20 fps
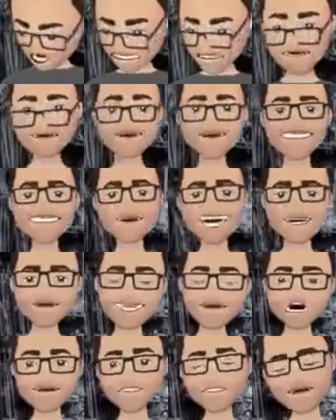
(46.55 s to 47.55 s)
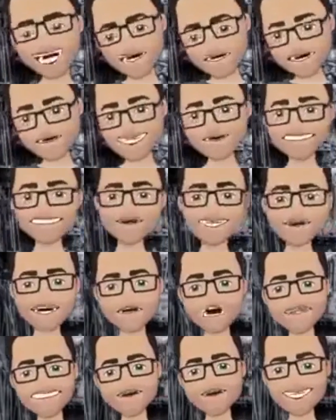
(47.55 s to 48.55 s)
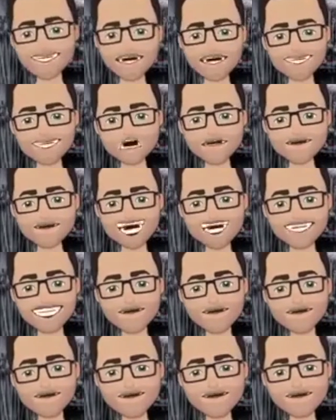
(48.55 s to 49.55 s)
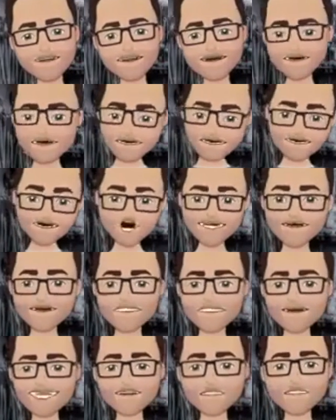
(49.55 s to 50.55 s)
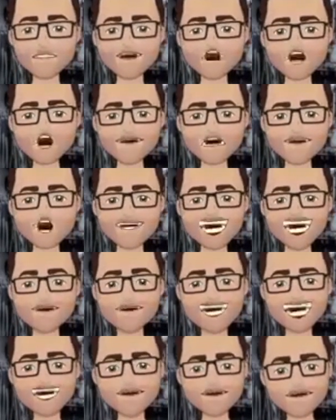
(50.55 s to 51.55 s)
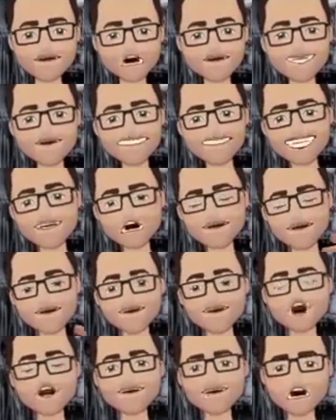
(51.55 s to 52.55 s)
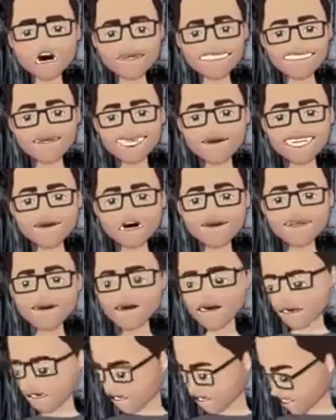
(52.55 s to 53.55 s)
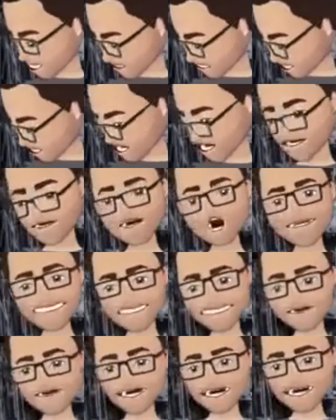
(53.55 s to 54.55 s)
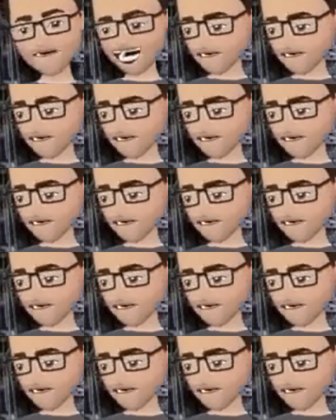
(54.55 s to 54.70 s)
chat interfaces, text interfaces, and the like. They've been around for a little while, but they've come to prominence recently because of products such